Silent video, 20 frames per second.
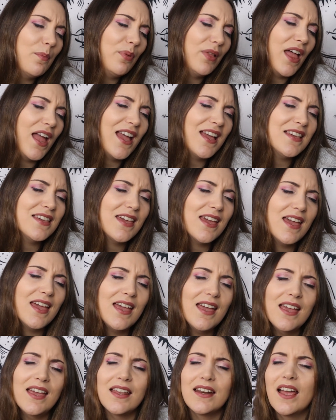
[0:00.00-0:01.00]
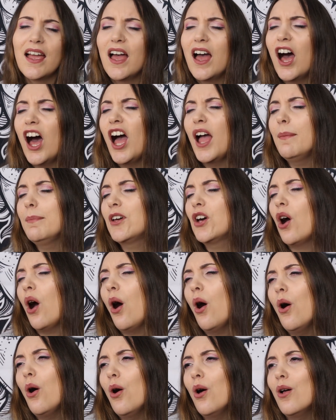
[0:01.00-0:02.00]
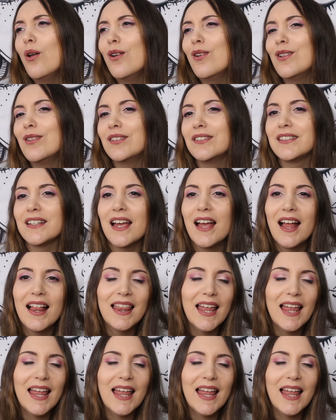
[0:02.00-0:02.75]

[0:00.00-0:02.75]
blanket, I'm cold.